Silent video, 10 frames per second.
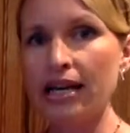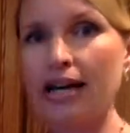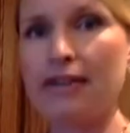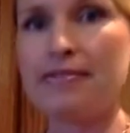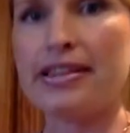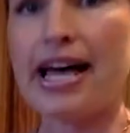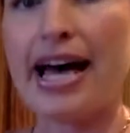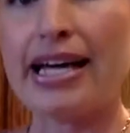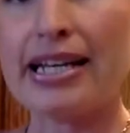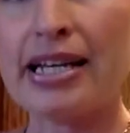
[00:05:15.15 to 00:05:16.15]
of
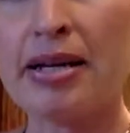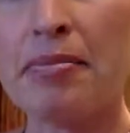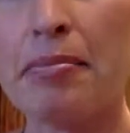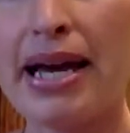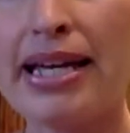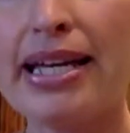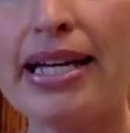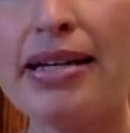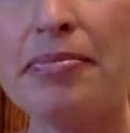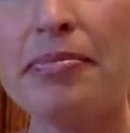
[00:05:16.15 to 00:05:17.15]
that
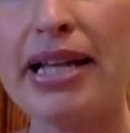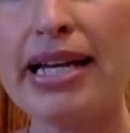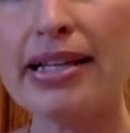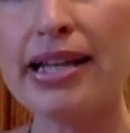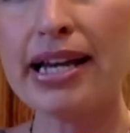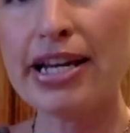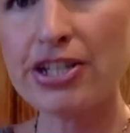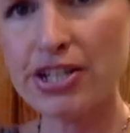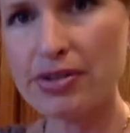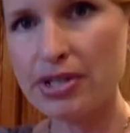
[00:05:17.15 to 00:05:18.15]
mica blend that I
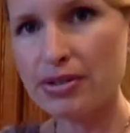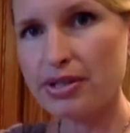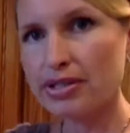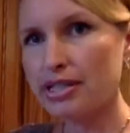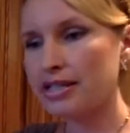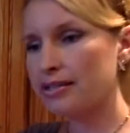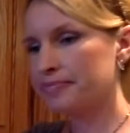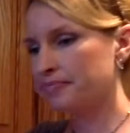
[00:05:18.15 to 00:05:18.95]
showed you earlier.